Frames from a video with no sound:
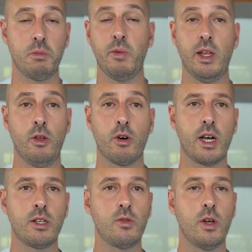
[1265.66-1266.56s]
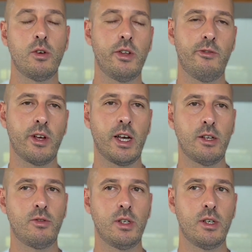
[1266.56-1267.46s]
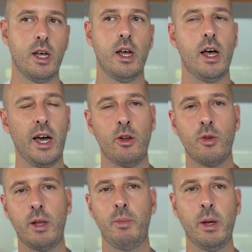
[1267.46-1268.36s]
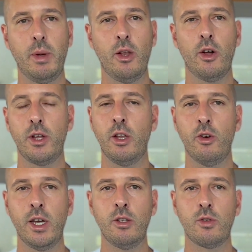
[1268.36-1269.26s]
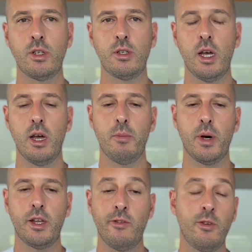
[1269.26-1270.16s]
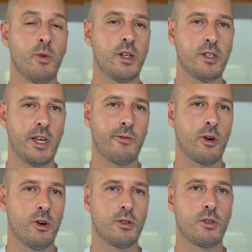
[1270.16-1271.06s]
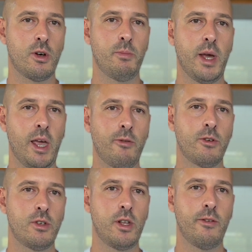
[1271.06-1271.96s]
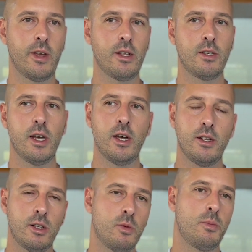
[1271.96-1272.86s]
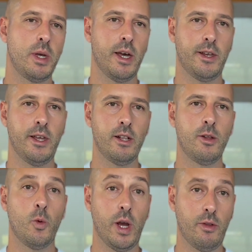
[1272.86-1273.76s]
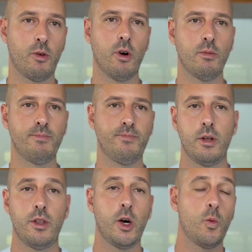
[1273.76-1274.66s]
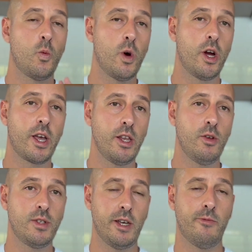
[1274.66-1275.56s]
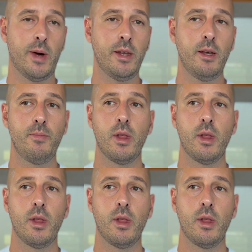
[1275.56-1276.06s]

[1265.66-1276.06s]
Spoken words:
maybe in your country or different countries. I know that maybe not in your interest, but if you want to save costs on paying for certificates, this would be the ideal way to go. Now, where can you save money?